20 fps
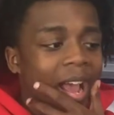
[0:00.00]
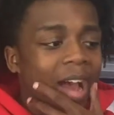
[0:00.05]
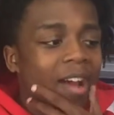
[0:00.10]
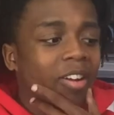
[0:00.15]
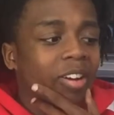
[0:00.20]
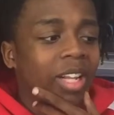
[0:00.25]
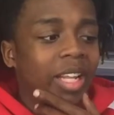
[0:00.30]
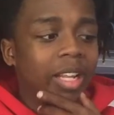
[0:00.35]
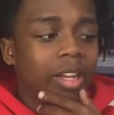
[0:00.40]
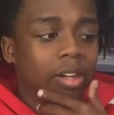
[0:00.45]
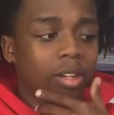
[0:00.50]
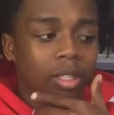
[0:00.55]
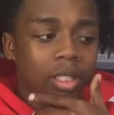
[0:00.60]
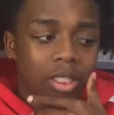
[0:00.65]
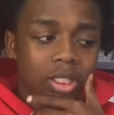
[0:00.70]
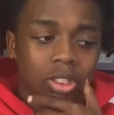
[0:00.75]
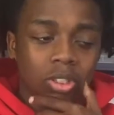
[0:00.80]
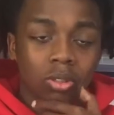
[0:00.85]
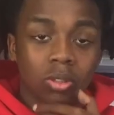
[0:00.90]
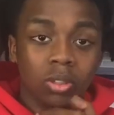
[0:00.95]
And how to get
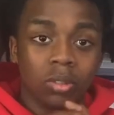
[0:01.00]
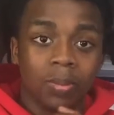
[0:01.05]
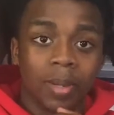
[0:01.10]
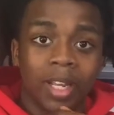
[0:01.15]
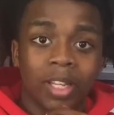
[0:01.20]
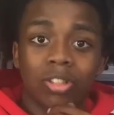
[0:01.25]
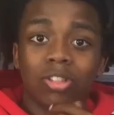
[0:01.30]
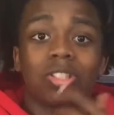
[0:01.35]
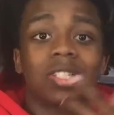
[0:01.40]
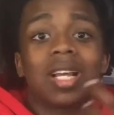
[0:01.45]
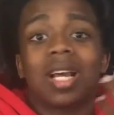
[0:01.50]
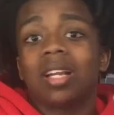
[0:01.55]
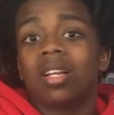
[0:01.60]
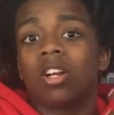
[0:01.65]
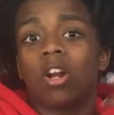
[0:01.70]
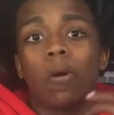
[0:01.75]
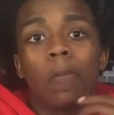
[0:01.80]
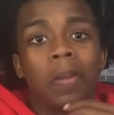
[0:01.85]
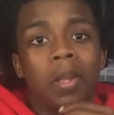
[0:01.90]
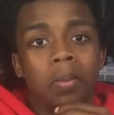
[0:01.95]
early shoes, man. You just
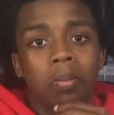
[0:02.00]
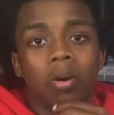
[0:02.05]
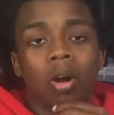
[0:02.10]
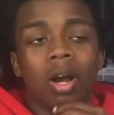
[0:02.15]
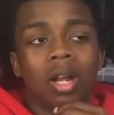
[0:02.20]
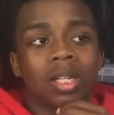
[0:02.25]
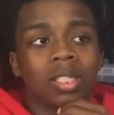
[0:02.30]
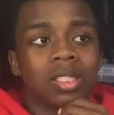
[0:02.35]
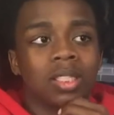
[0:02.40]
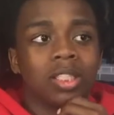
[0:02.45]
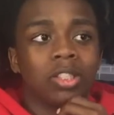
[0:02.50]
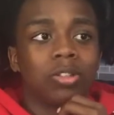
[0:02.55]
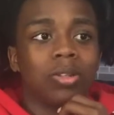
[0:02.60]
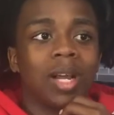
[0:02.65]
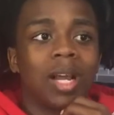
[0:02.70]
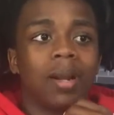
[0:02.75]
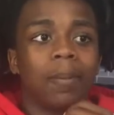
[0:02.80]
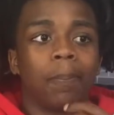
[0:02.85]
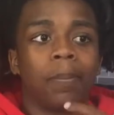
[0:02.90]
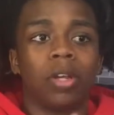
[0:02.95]
got to know people,
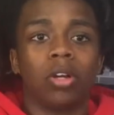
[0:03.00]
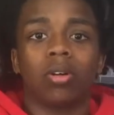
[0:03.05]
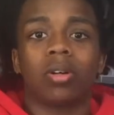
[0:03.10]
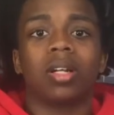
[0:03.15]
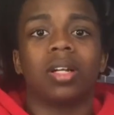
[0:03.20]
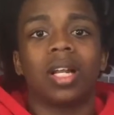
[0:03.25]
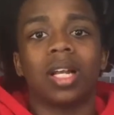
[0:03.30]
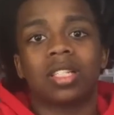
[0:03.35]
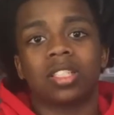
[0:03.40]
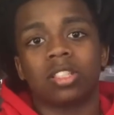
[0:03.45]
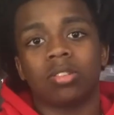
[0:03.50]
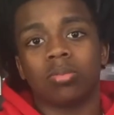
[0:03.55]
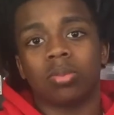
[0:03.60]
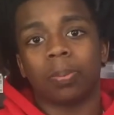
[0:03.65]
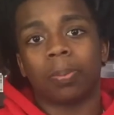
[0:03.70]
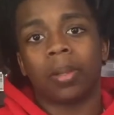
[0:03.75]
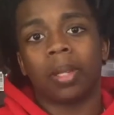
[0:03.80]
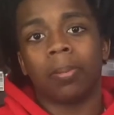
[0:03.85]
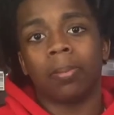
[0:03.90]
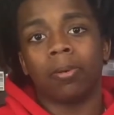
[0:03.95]
honestly. You got to build
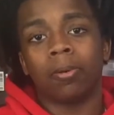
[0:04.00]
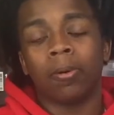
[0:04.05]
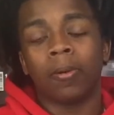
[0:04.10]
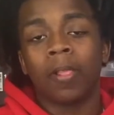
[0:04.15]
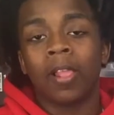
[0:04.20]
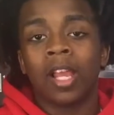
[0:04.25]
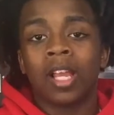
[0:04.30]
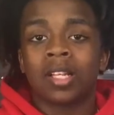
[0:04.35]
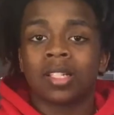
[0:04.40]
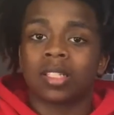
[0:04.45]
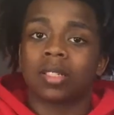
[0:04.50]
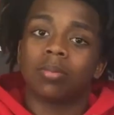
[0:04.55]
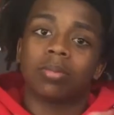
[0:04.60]
connections with people.